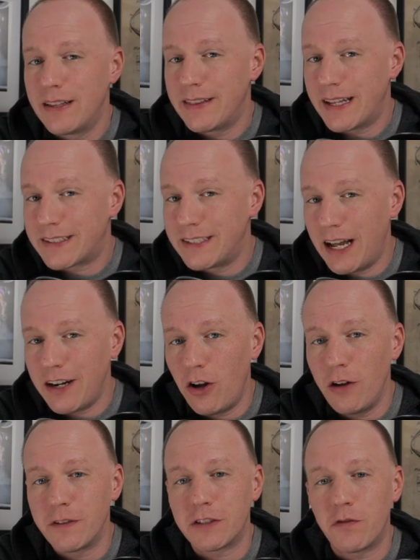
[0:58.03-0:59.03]
That's not
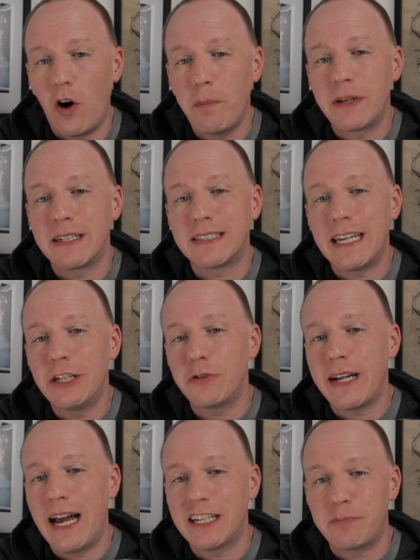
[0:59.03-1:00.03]
all of his fault because
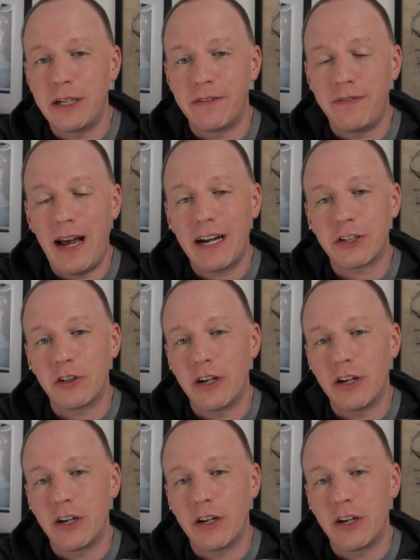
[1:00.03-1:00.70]
injury has been a factor.